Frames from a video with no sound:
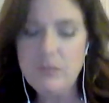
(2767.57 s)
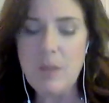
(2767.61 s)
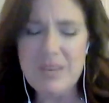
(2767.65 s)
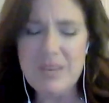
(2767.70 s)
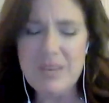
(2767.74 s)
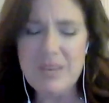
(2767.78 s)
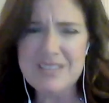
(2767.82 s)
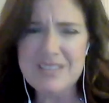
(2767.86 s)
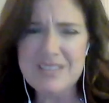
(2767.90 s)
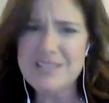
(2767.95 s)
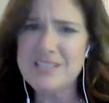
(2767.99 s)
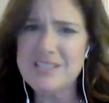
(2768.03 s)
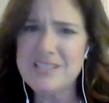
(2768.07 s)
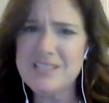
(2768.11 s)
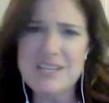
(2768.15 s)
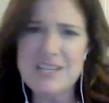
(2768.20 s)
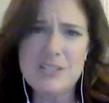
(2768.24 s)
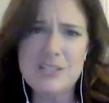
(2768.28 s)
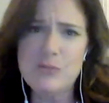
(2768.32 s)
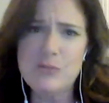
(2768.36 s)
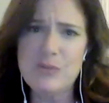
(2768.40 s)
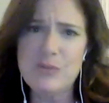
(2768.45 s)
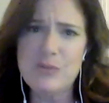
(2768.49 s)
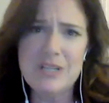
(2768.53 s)
because
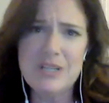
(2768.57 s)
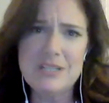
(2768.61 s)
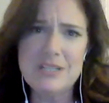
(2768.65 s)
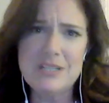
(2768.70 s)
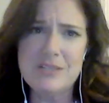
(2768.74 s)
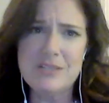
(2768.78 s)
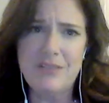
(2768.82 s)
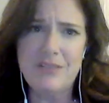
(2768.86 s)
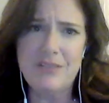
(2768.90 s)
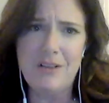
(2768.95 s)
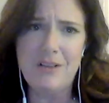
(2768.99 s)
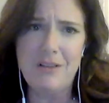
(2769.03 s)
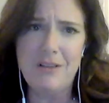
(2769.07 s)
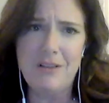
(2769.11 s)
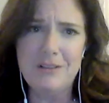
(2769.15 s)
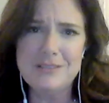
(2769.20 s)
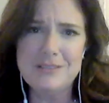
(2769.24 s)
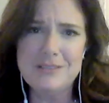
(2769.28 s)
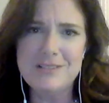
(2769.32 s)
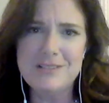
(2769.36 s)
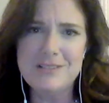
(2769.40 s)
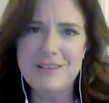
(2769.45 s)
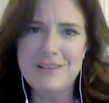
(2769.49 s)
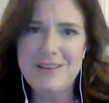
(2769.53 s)
it's a really
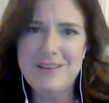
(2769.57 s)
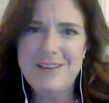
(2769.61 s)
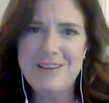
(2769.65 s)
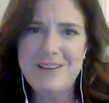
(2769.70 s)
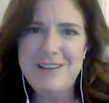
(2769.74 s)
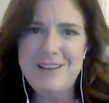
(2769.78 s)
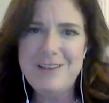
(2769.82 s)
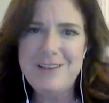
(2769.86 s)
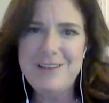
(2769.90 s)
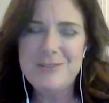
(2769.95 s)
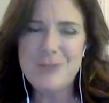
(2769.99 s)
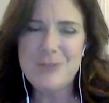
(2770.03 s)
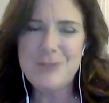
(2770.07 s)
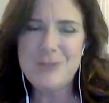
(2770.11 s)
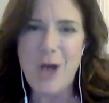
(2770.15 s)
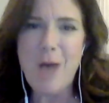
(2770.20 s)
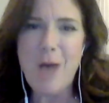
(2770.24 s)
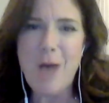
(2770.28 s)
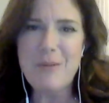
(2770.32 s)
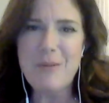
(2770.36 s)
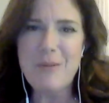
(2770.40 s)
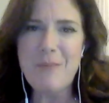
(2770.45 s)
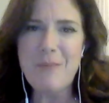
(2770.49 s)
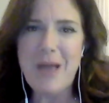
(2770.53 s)
difficult
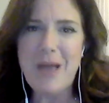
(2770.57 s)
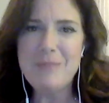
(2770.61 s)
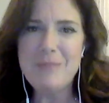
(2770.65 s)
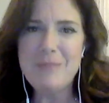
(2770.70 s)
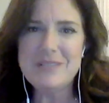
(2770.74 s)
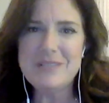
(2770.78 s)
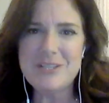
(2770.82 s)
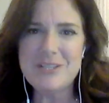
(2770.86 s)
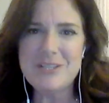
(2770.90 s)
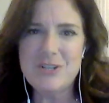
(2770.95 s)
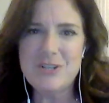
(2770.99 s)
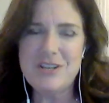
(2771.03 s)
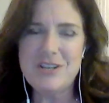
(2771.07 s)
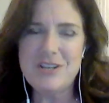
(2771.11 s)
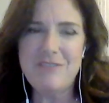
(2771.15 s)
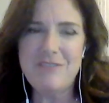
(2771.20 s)
job in my position.